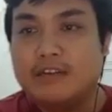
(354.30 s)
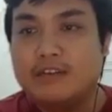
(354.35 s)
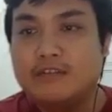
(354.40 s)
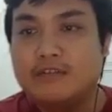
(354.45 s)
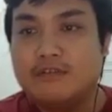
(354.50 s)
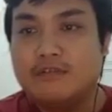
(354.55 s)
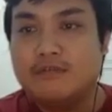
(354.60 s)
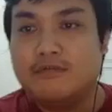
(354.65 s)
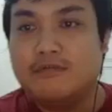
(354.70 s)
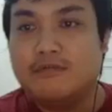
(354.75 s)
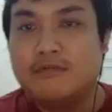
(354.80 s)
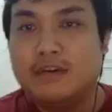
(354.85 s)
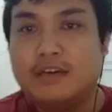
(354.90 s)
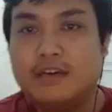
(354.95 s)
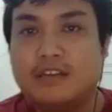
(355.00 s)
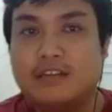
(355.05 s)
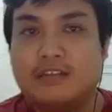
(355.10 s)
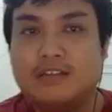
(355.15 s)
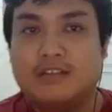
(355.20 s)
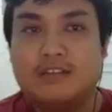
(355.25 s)
to
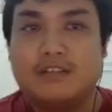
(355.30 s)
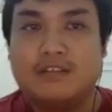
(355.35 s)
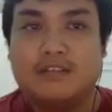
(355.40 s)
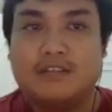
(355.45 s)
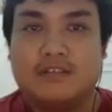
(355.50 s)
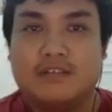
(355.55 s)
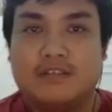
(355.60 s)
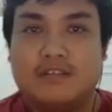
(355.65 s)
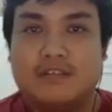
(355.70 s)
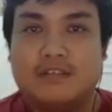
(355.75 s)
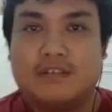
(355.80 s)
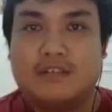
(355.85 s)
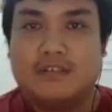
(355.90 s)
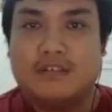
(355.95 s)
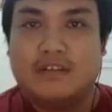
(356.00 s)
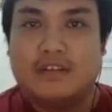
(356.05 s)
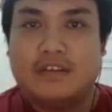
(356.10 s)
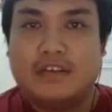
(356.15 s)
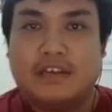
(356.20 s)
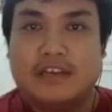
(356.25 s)
1,
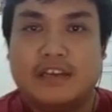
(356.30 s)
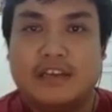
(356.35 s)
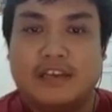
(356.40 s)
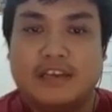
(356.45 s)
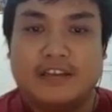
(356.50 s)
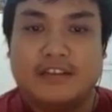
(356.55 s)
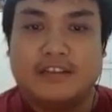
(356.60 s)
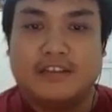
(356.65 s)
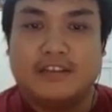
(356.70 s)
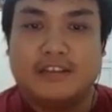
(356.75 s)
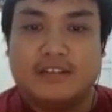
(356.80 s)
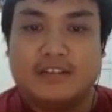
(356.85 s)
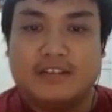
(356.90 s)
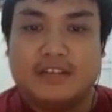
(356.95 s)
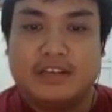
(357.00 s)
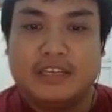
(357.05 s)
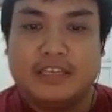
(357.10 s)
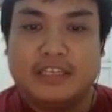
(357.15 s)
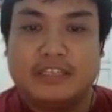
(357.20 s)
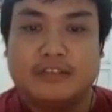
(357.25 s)
and it's